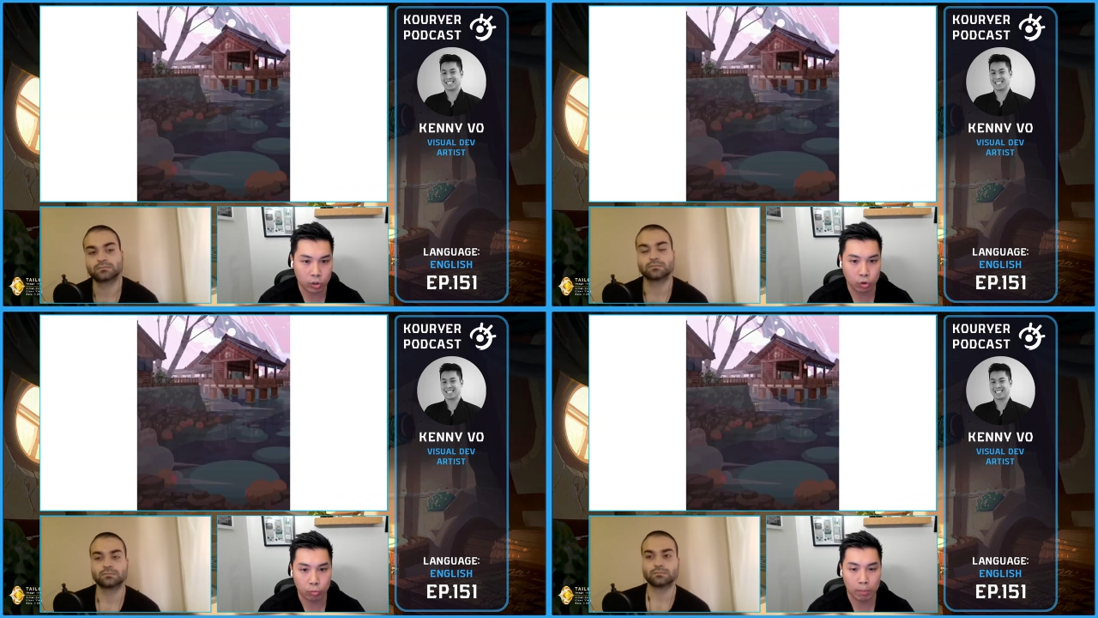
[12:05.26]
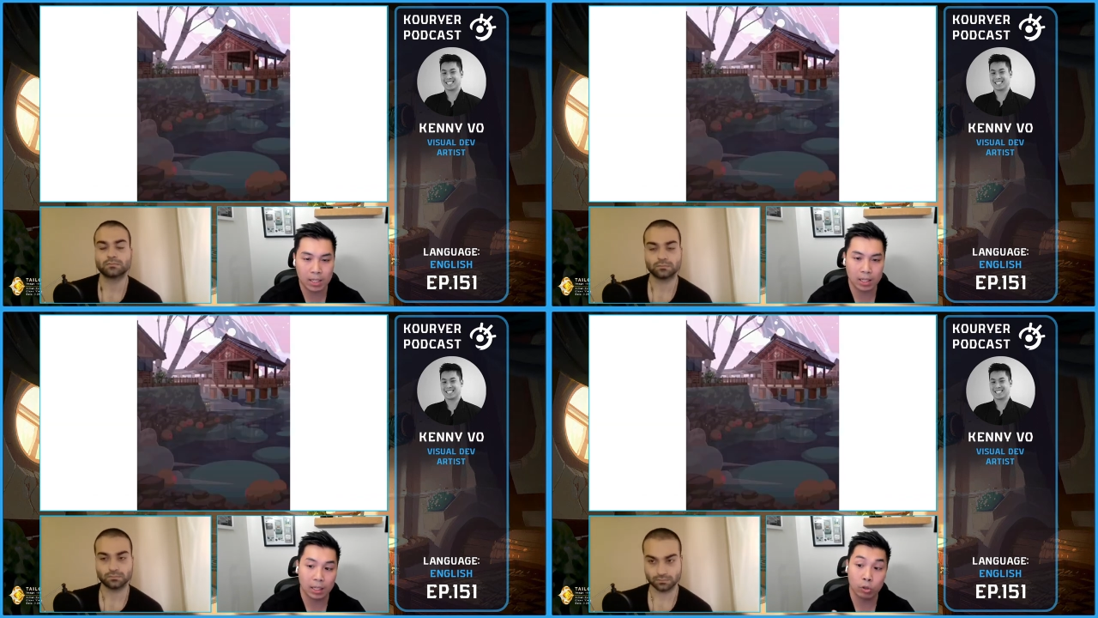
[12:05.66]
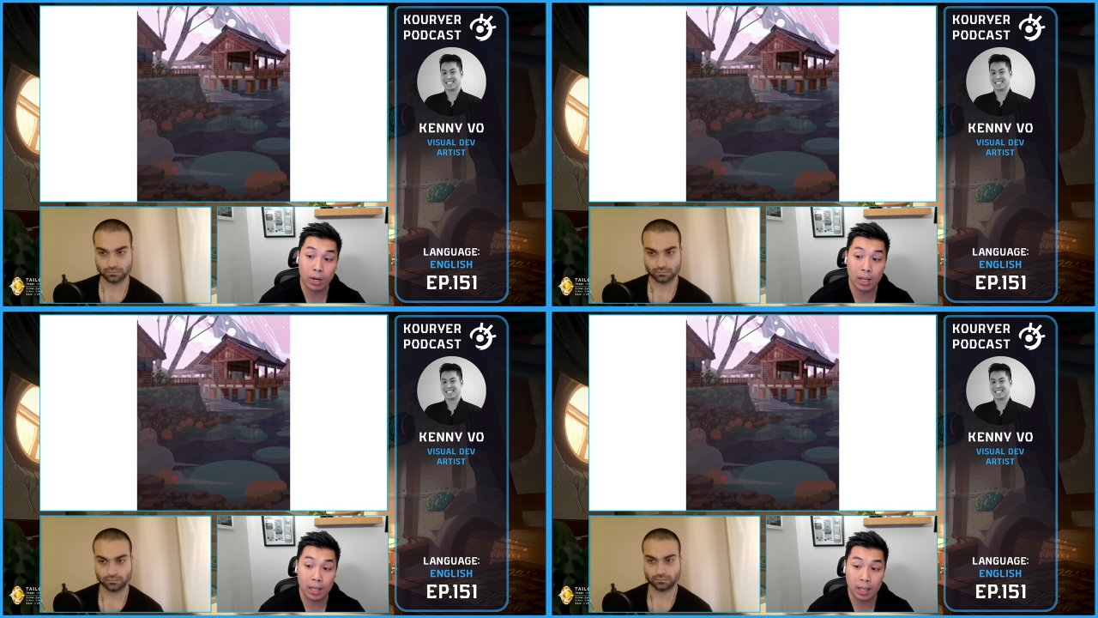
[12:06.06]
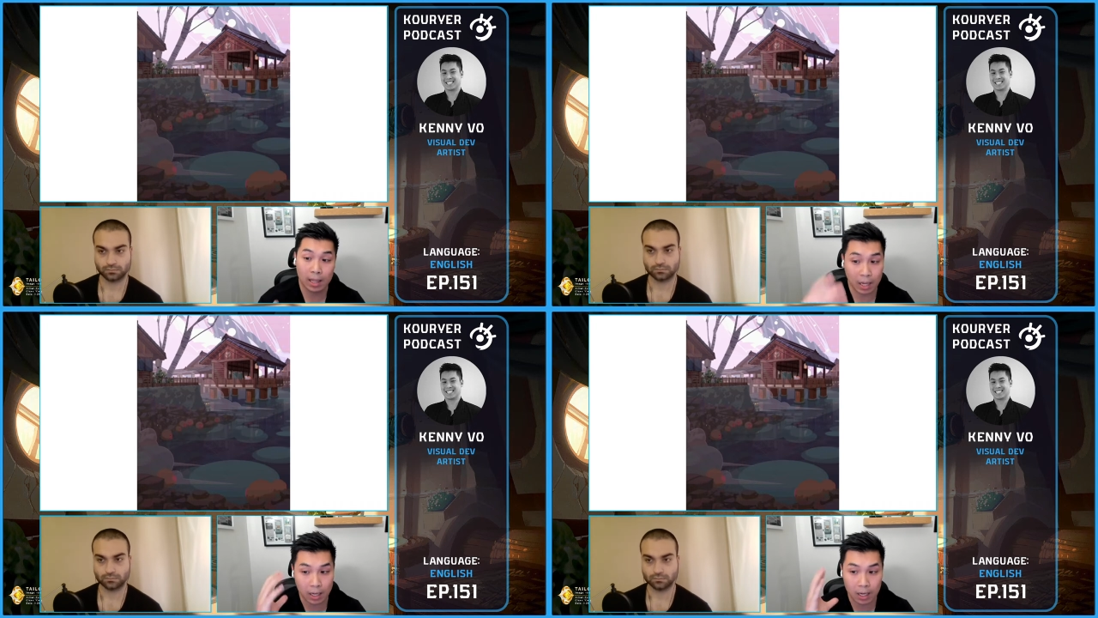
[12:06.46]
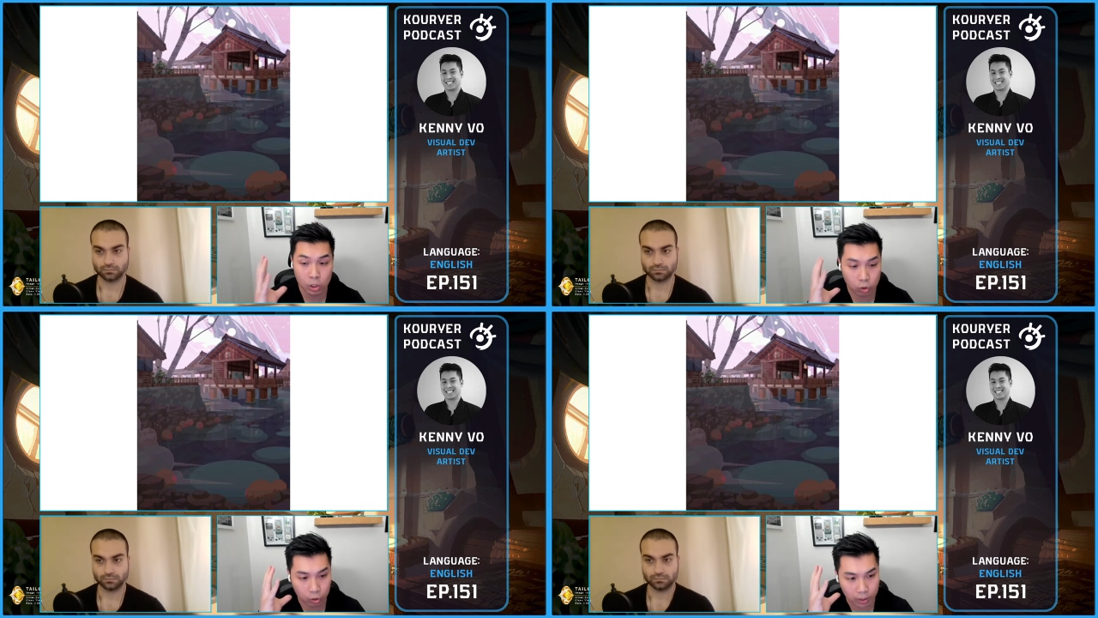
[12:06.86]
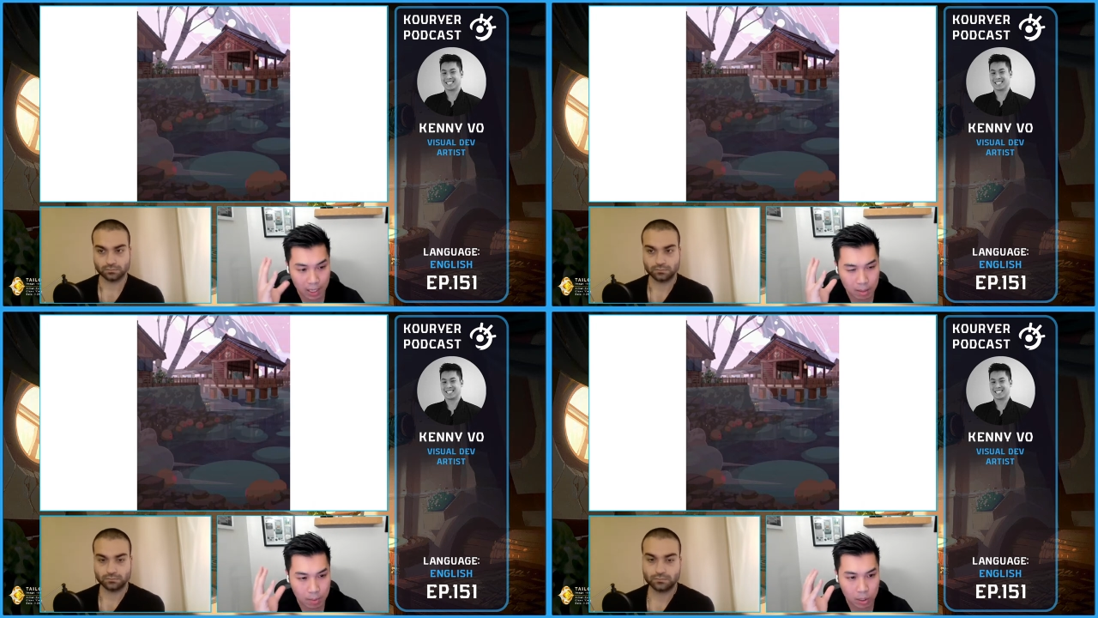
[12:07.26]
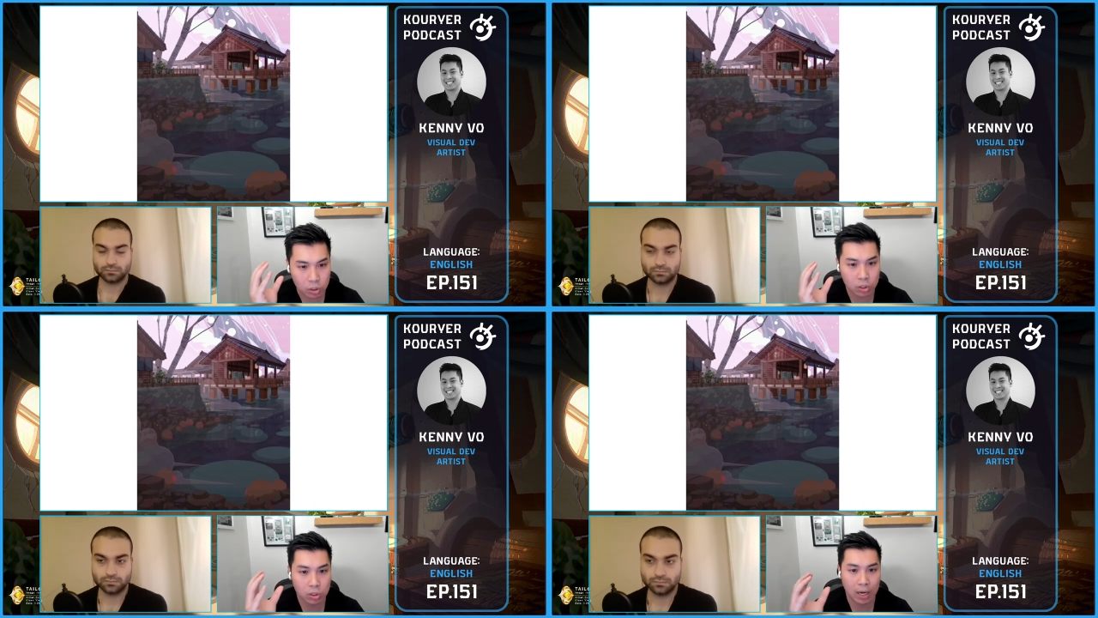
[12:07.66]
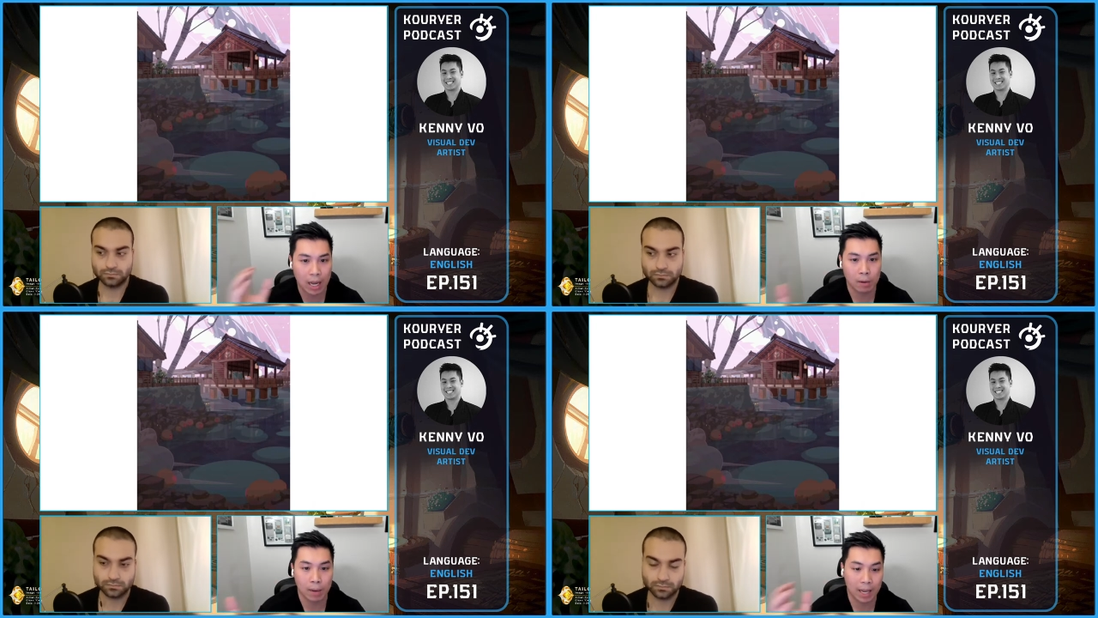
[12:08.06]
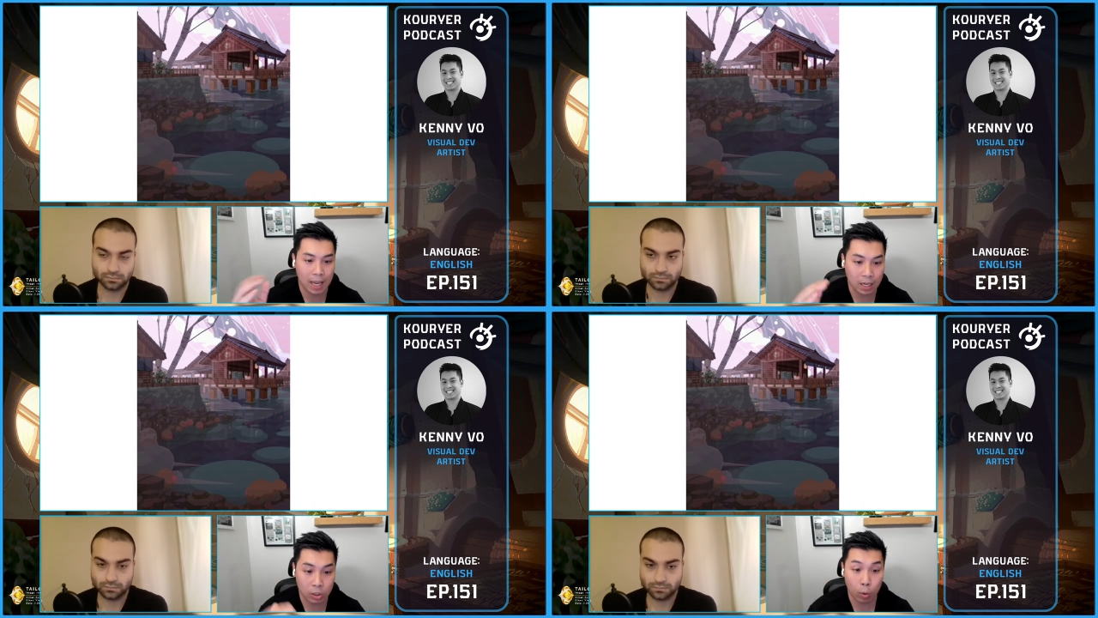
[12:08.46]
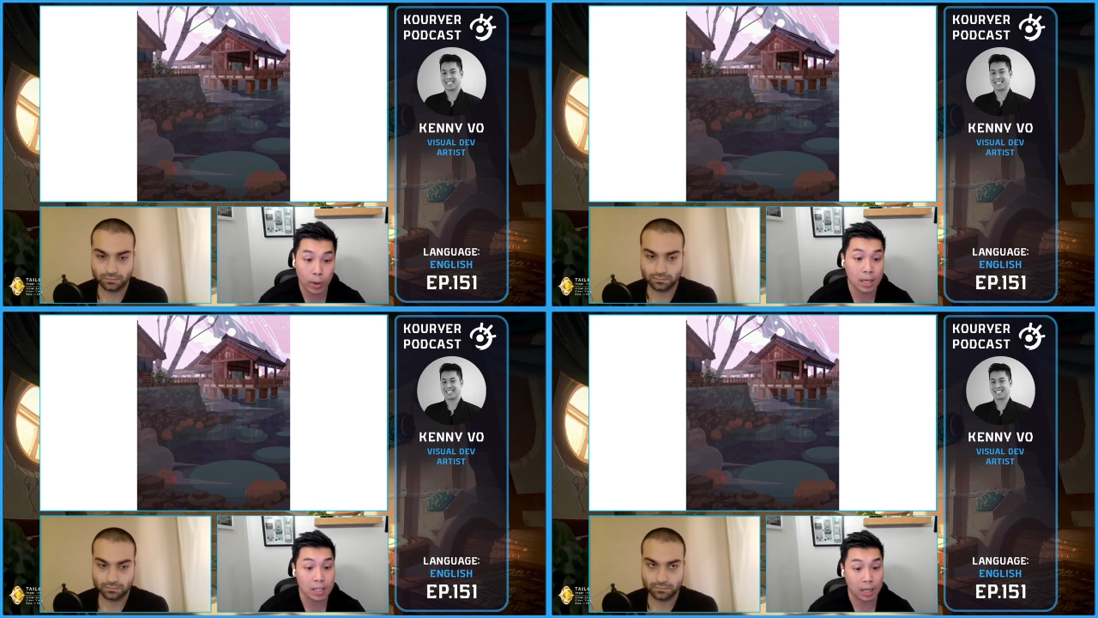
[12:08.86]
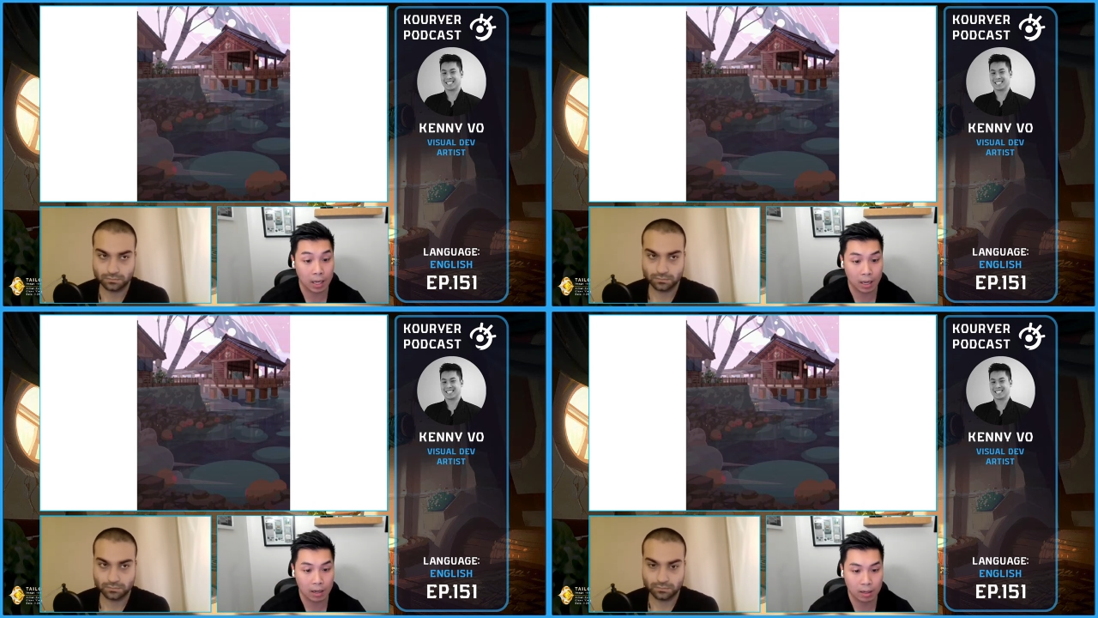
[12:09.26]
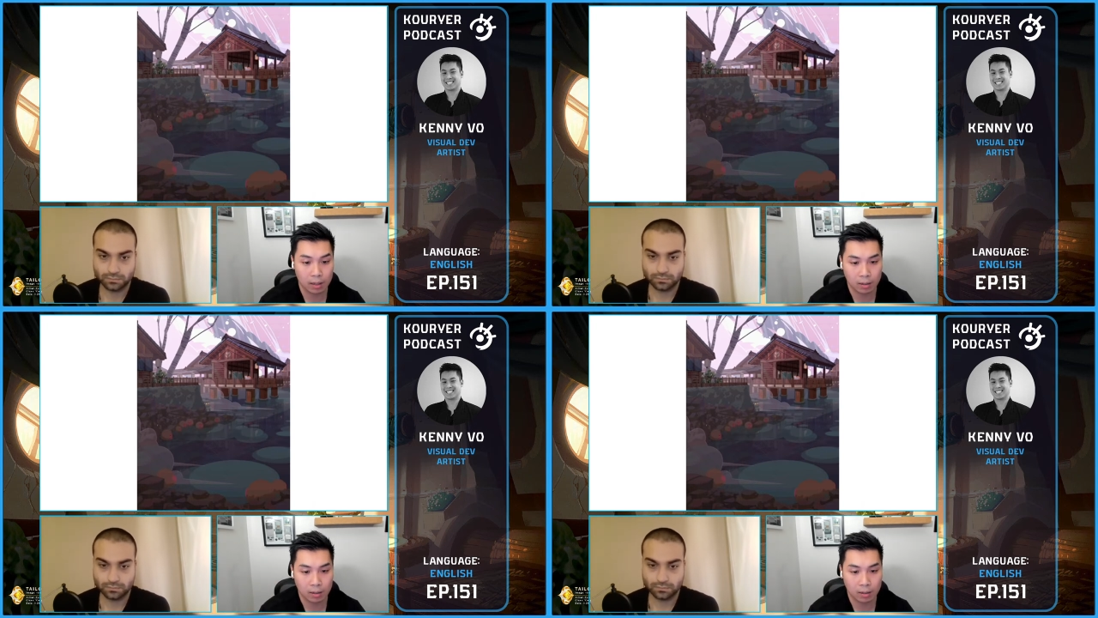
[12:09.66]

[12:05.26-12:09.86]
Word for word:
Speaker 1: to tr- basically try to get that initial image out of my head as quick as I can.